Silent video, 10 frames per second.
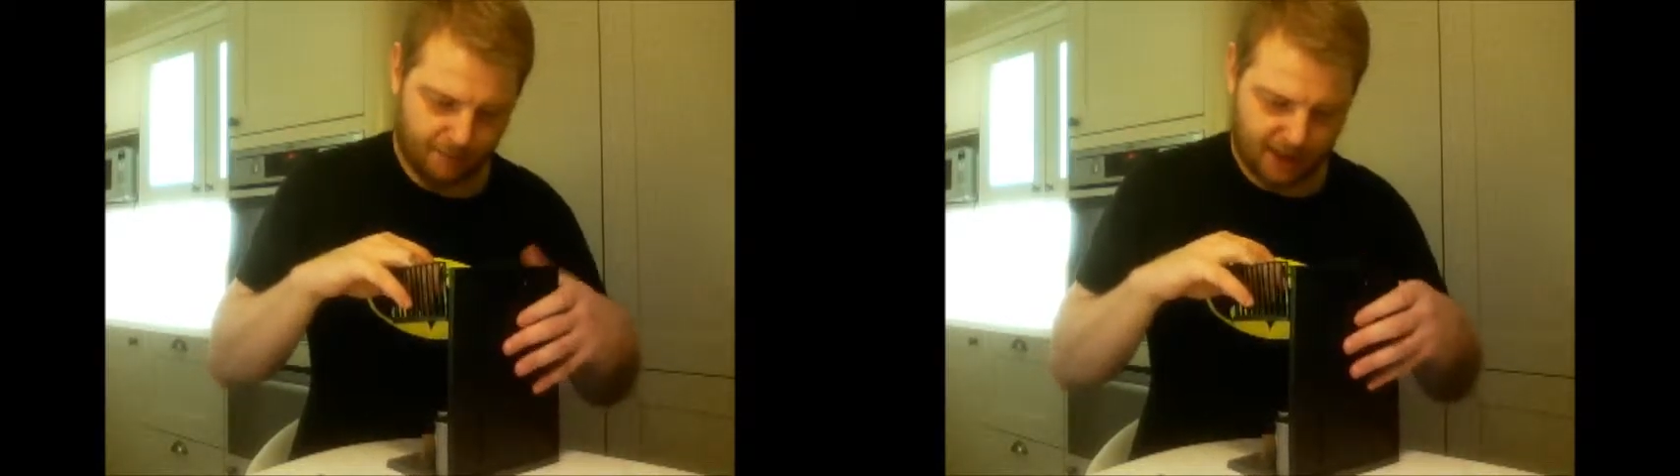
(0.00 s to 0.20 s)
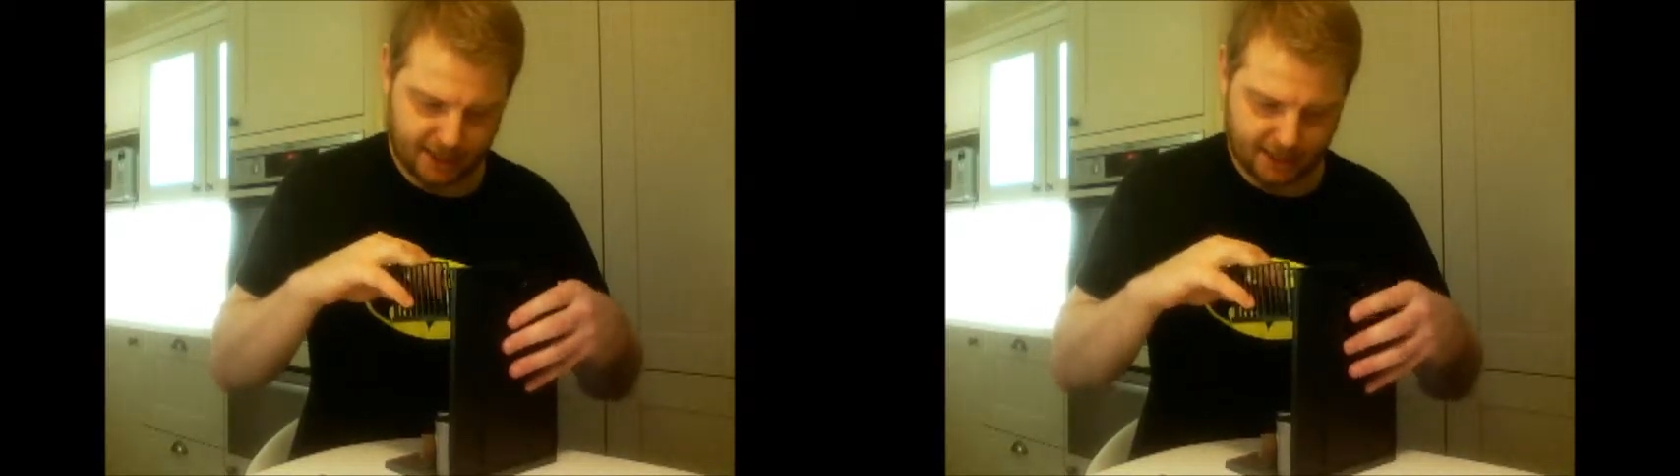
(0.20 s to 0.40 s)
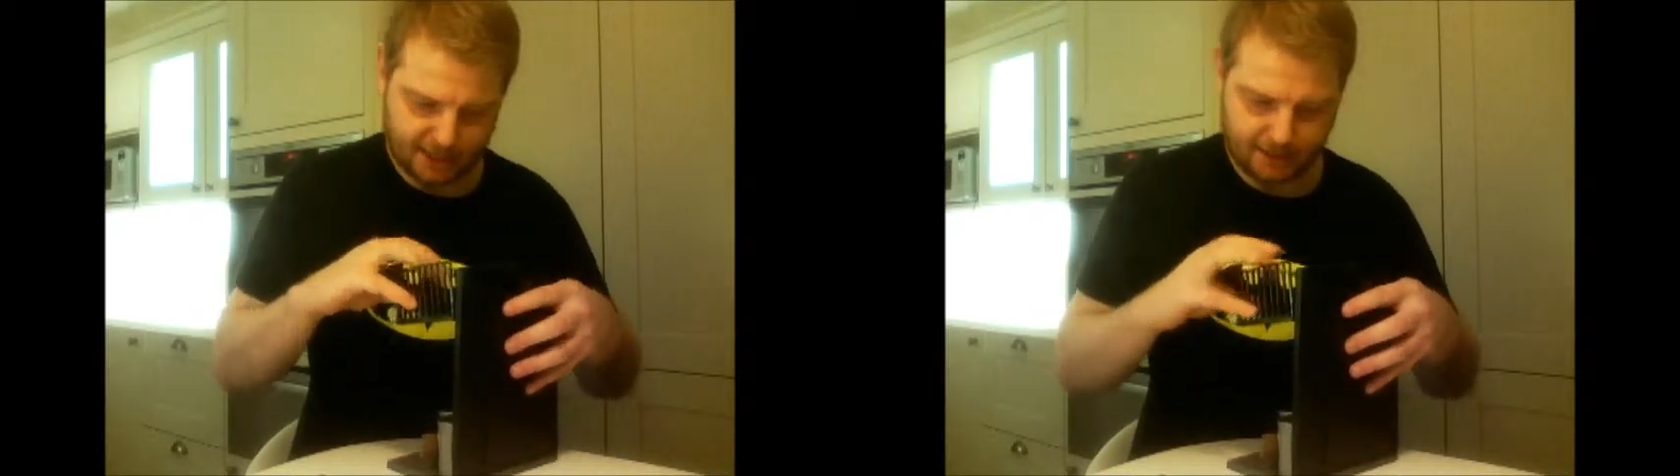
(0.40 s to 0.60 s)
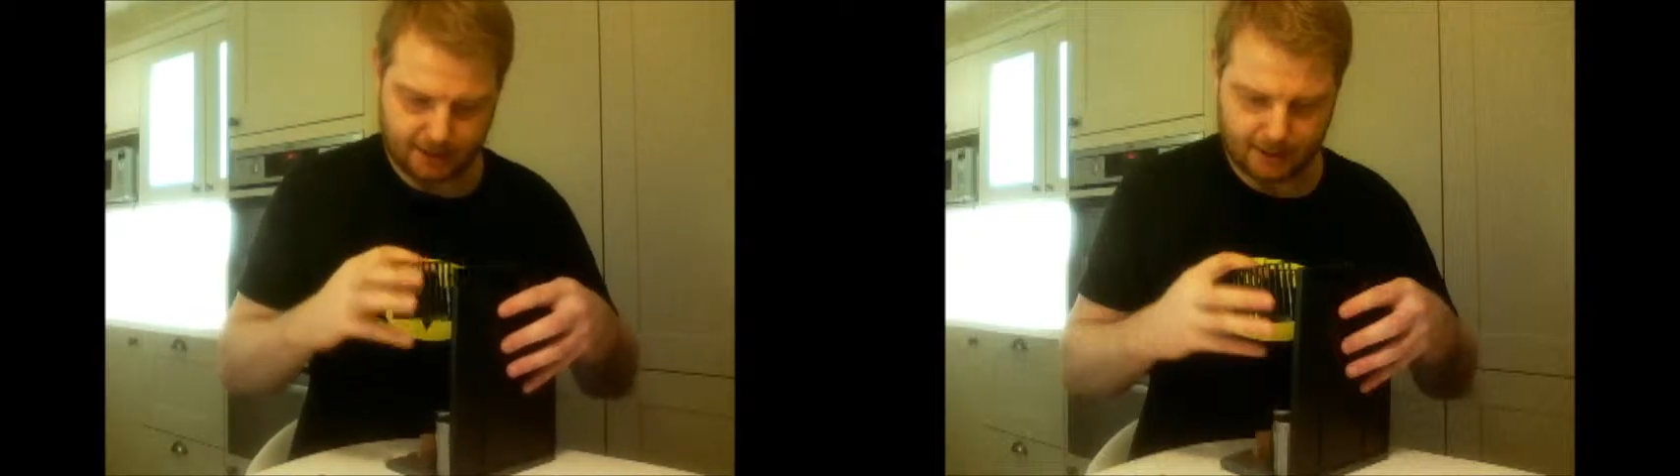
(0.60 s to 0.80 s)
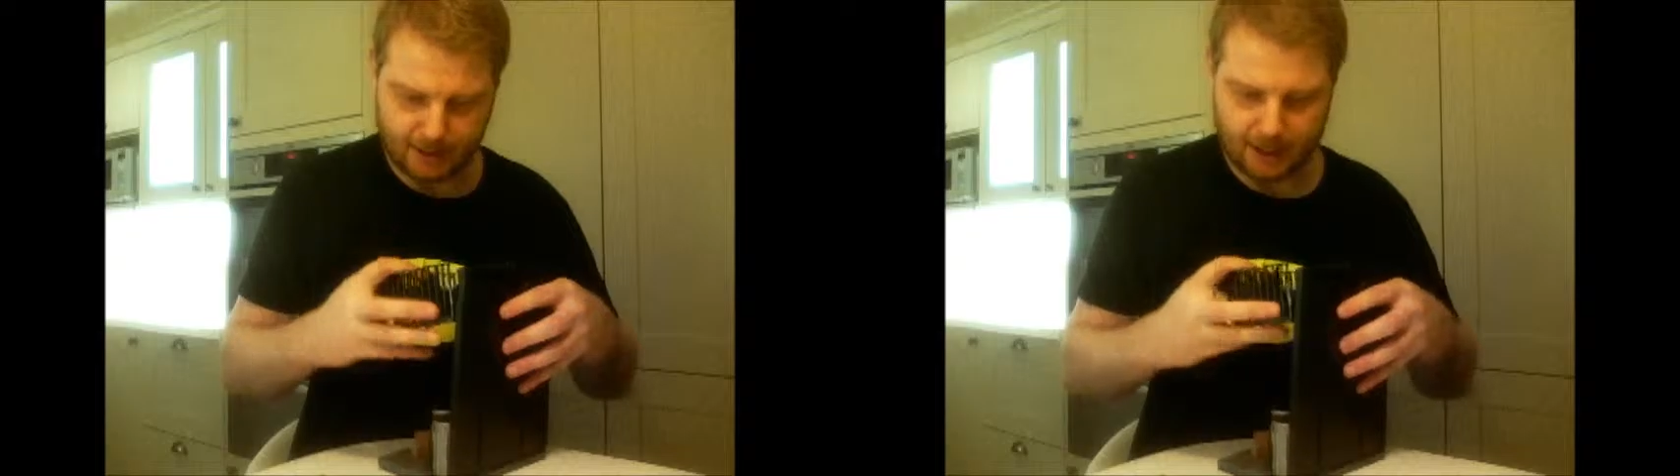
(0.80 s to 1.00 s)

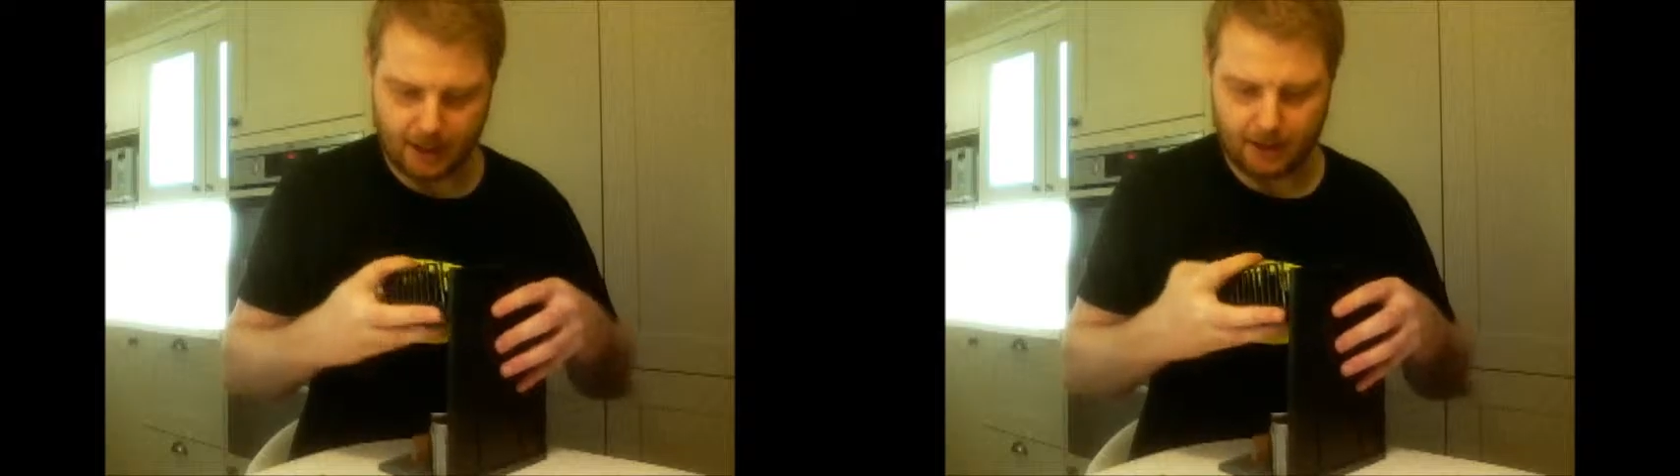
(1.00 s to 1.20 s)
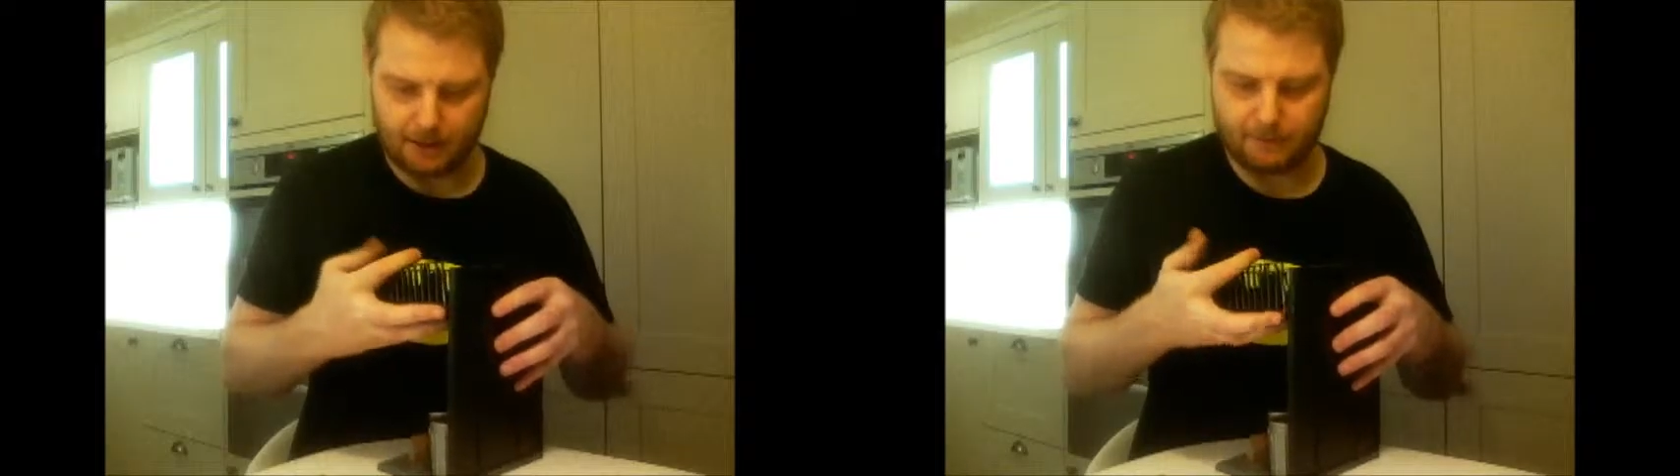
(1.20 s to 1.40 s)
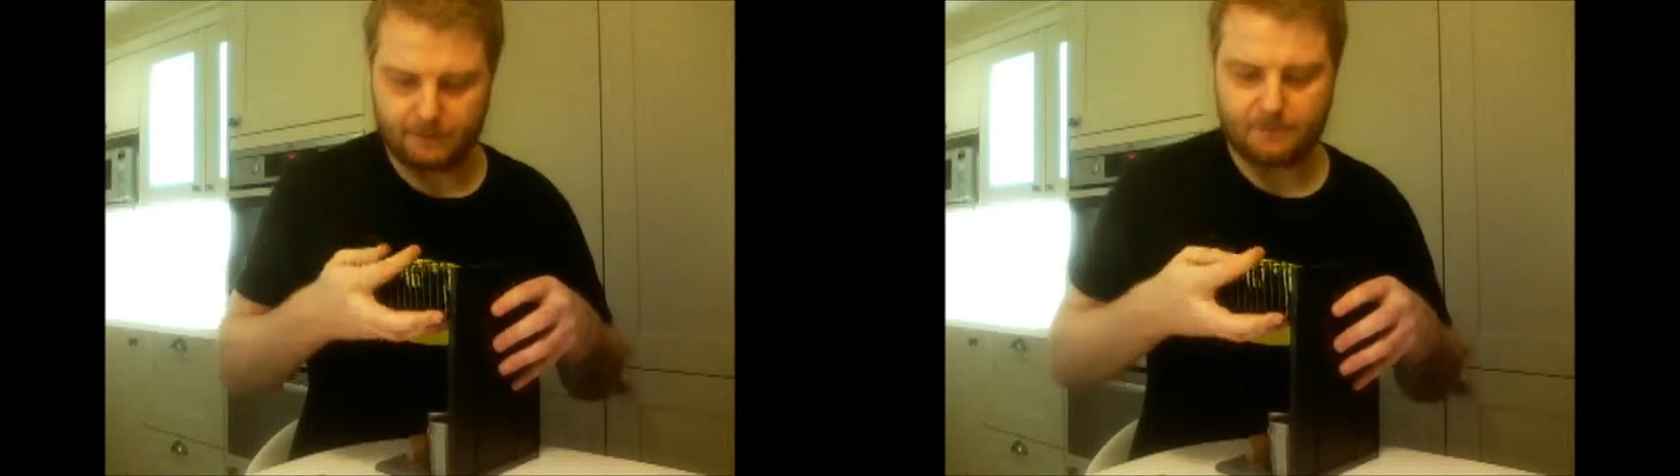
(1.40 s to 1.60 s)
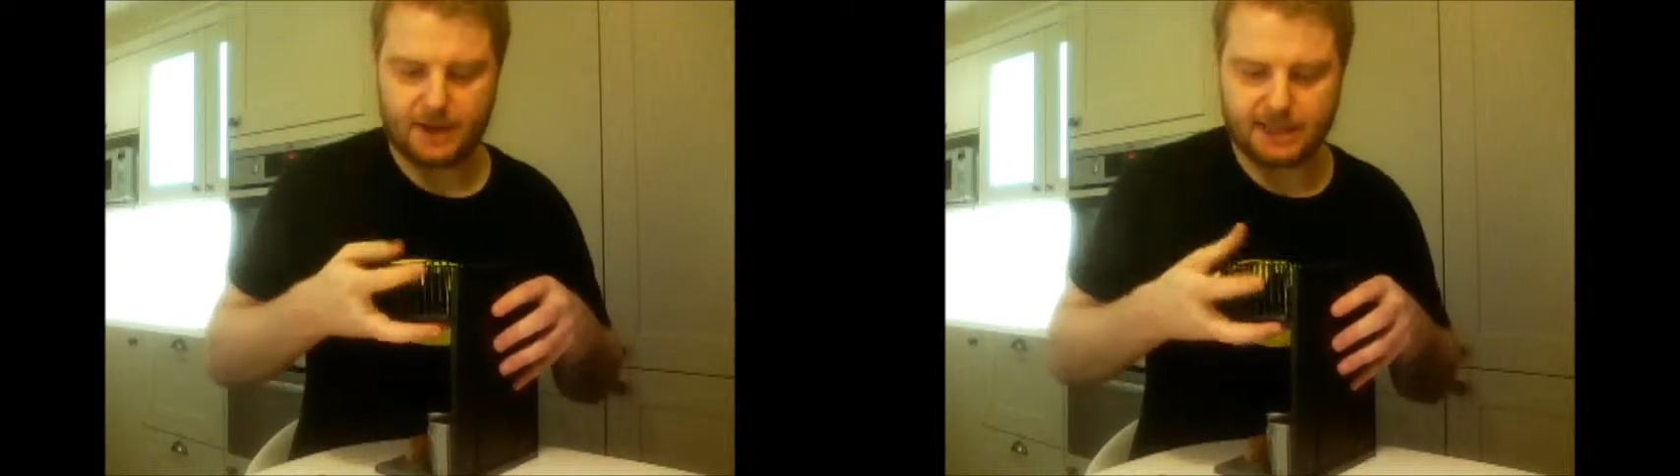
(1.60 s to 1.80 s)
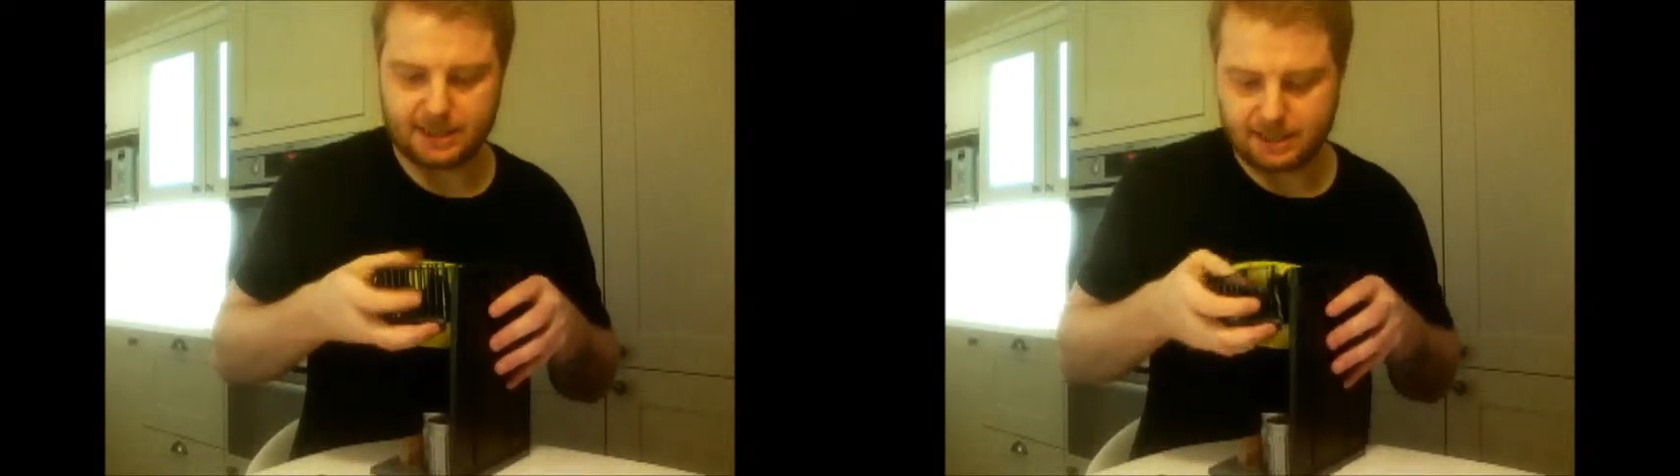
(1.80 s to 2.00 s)
bases